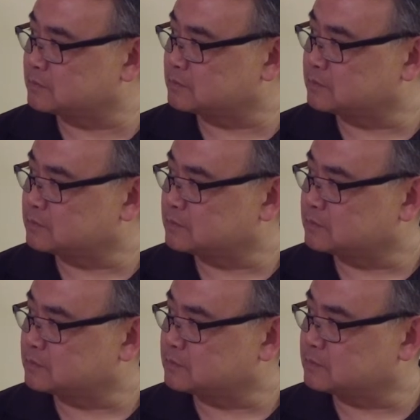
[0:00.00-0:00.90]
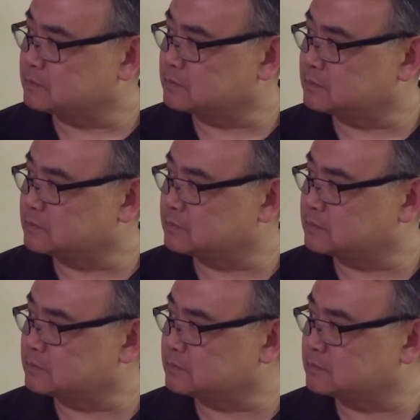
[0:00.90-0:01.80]

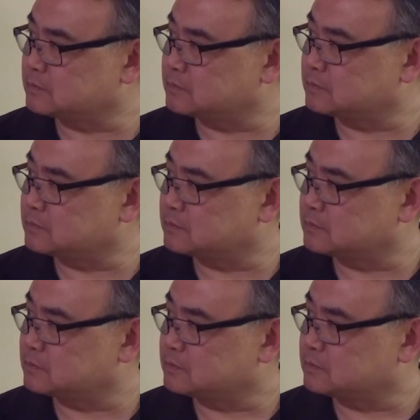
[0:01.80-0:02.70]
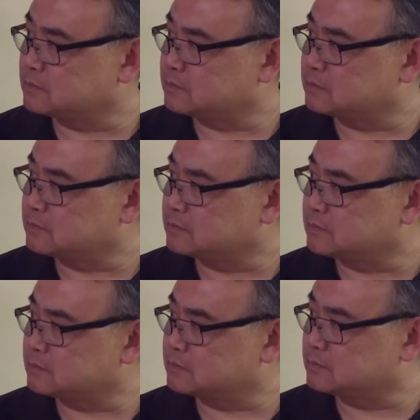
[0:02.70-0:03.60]

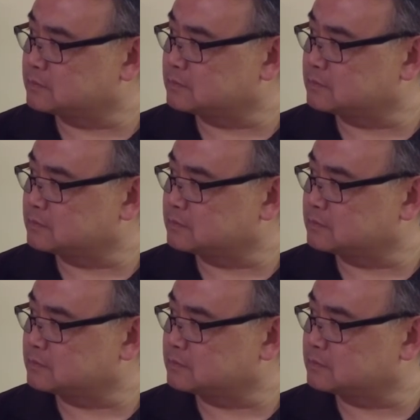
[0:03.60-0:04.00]
The person shown says nothing.